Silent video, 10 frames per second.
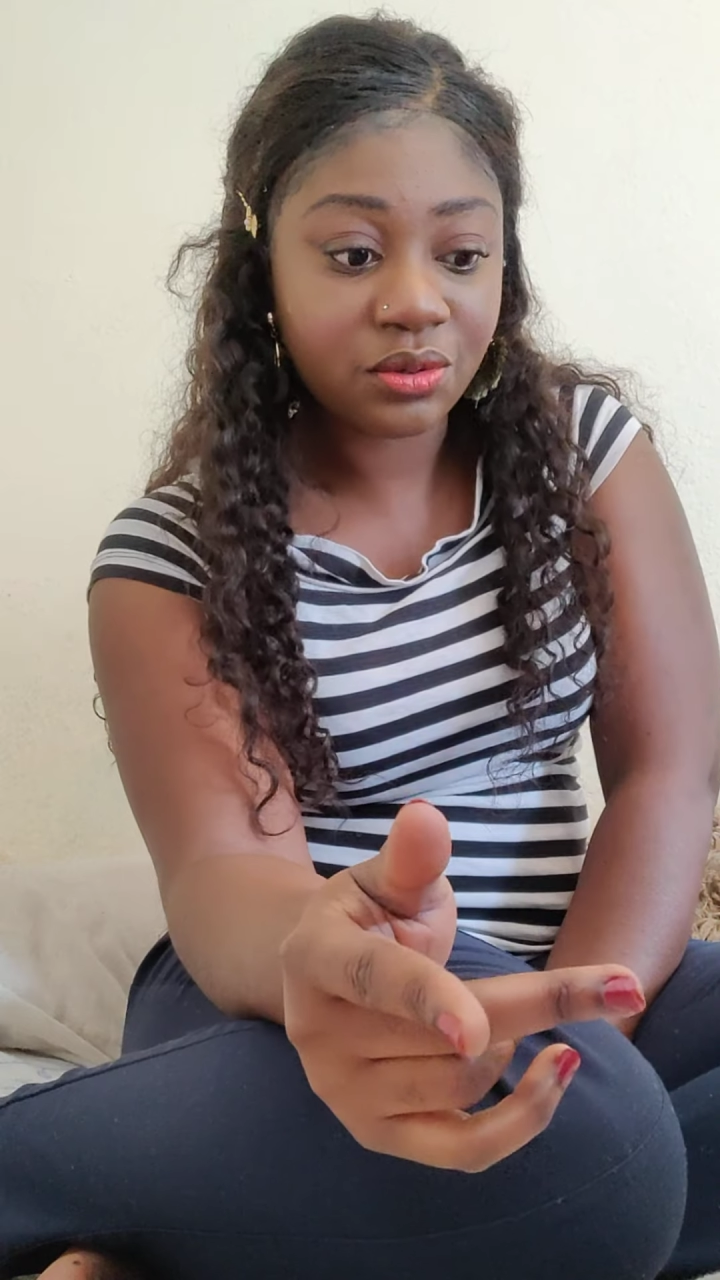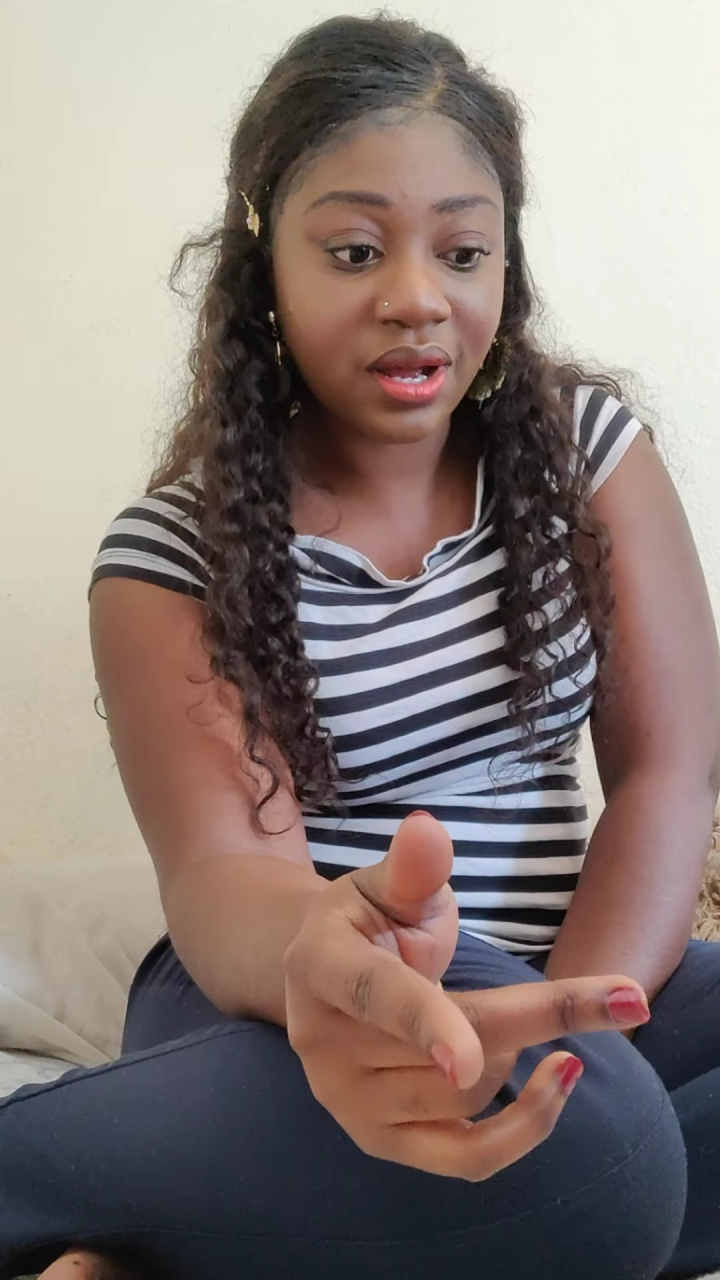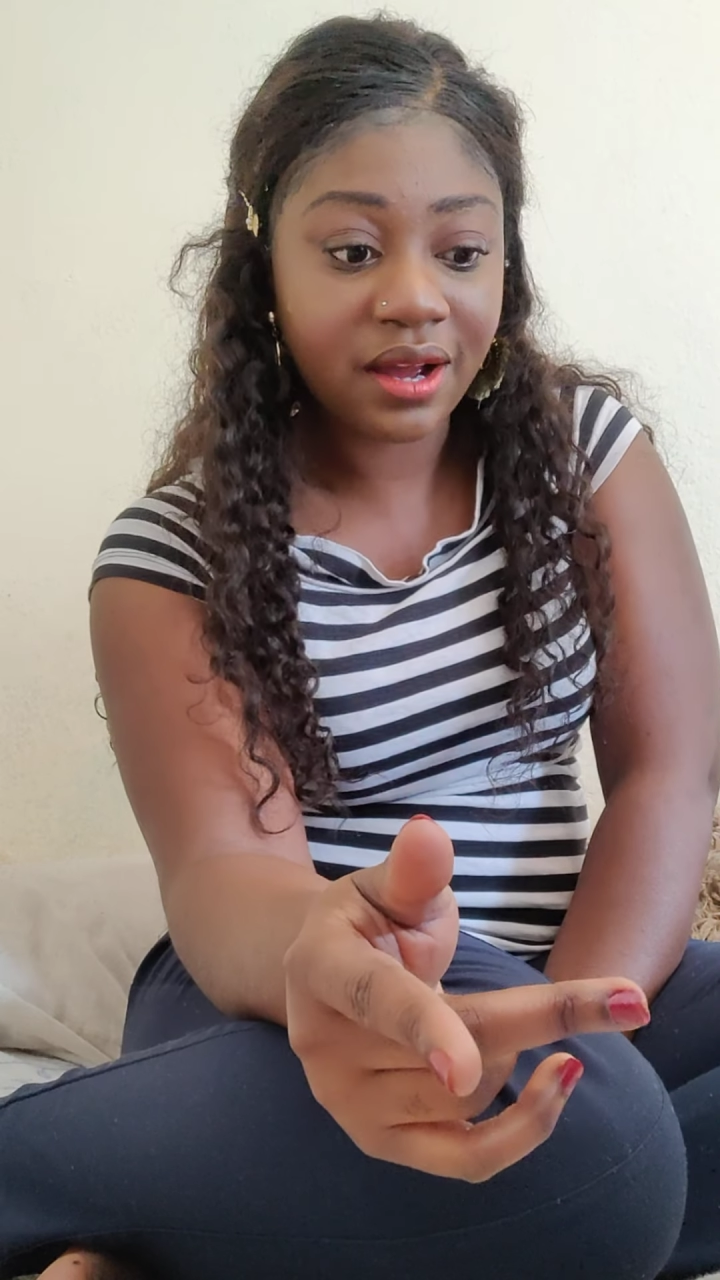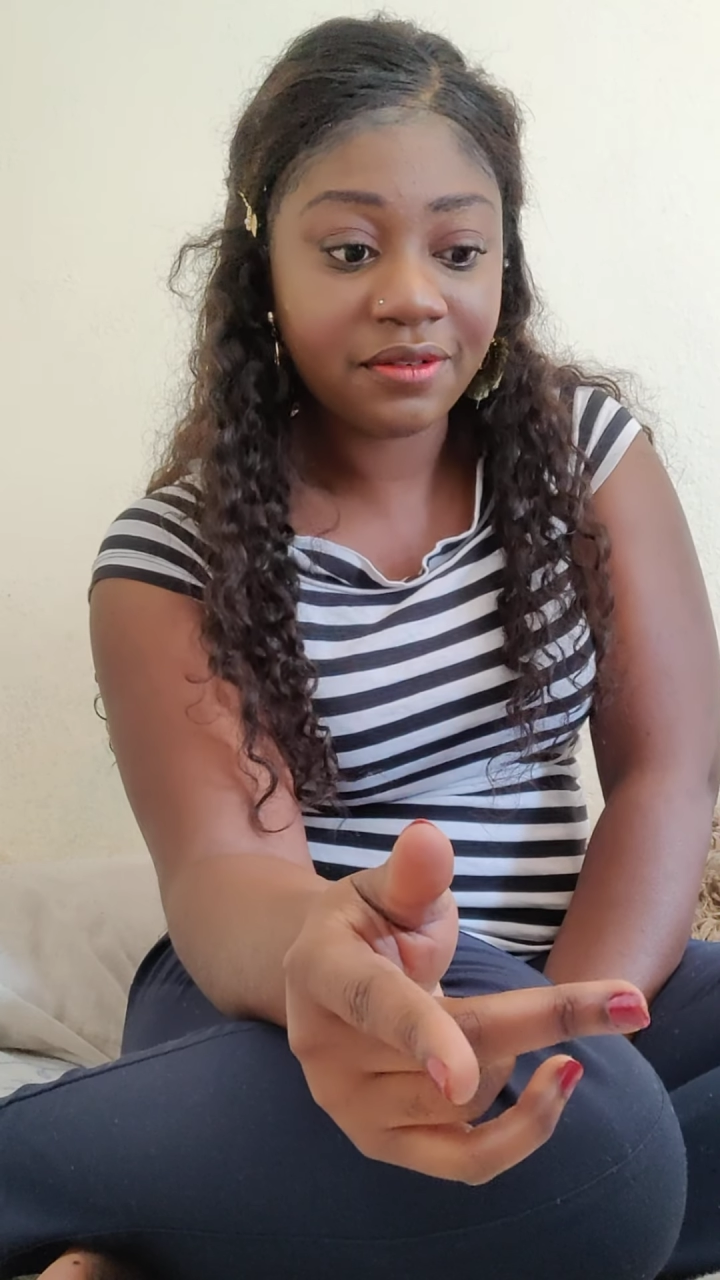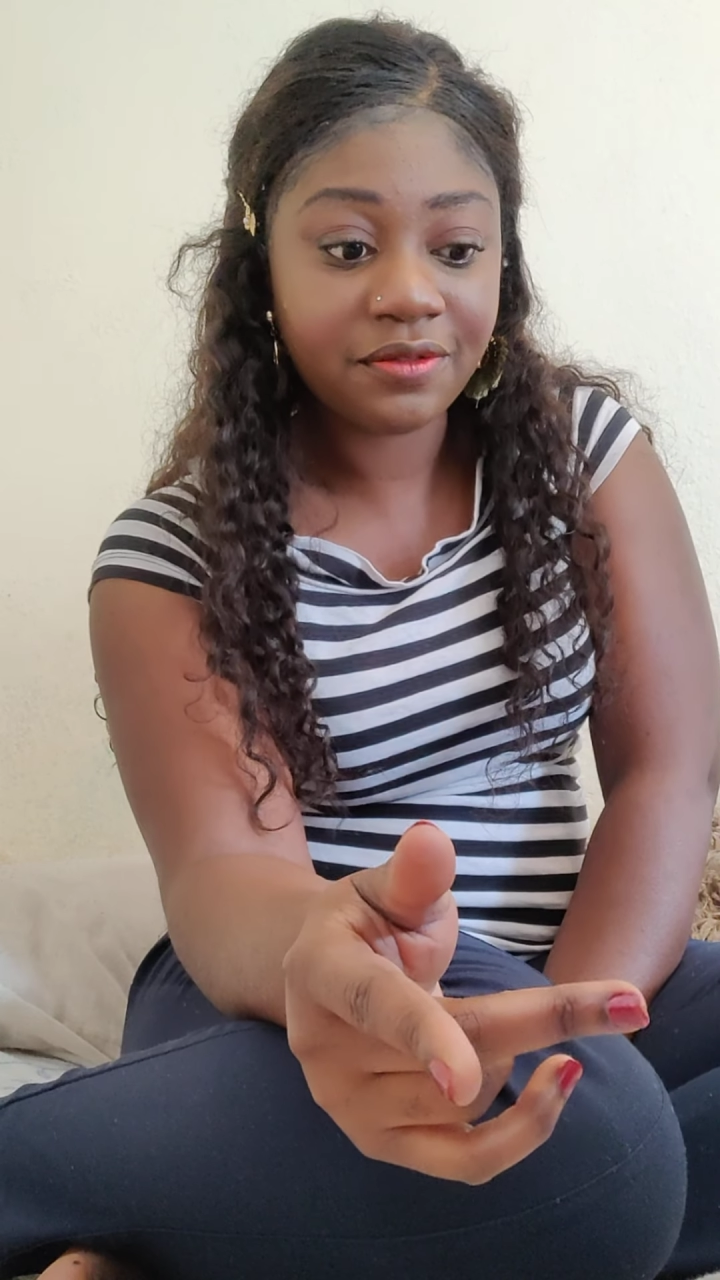you
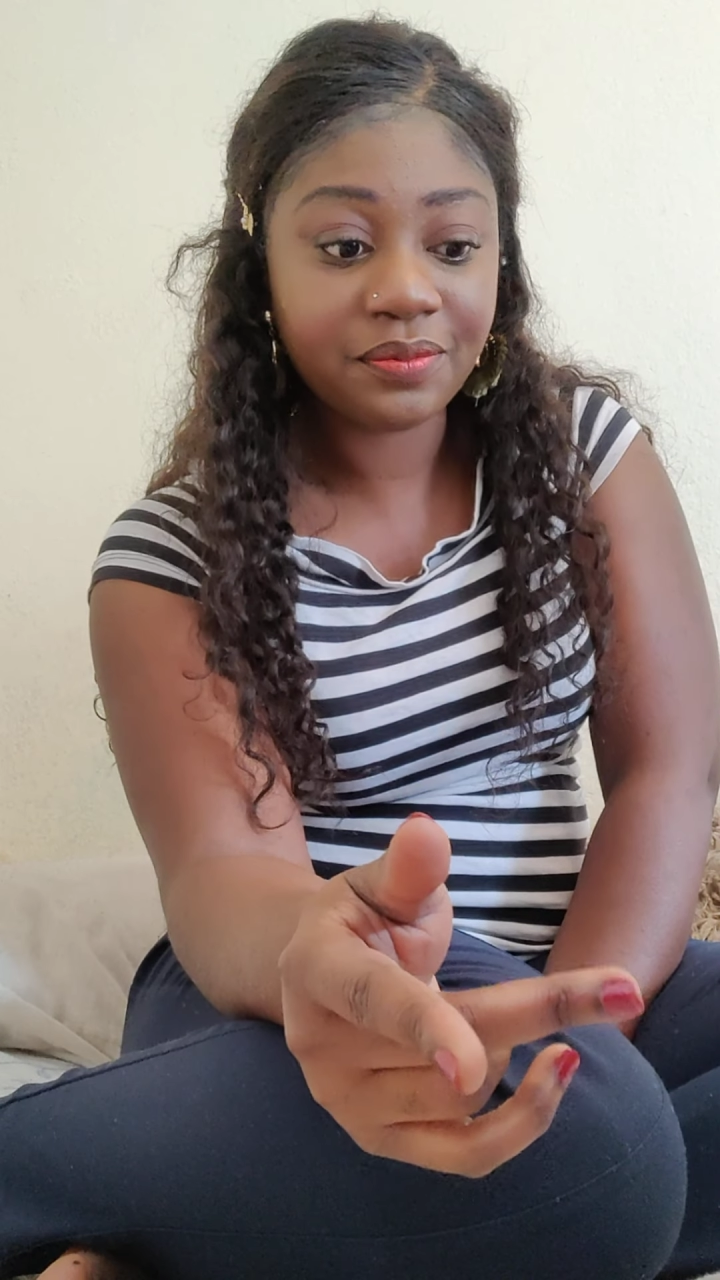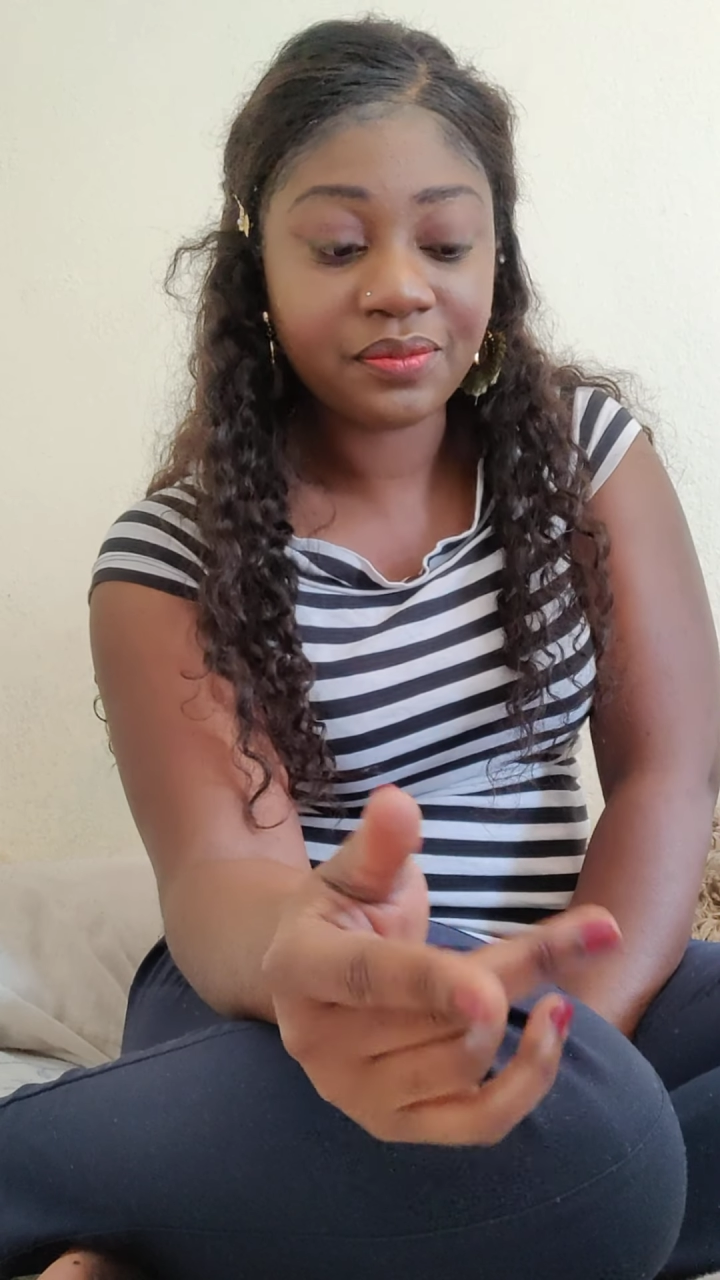have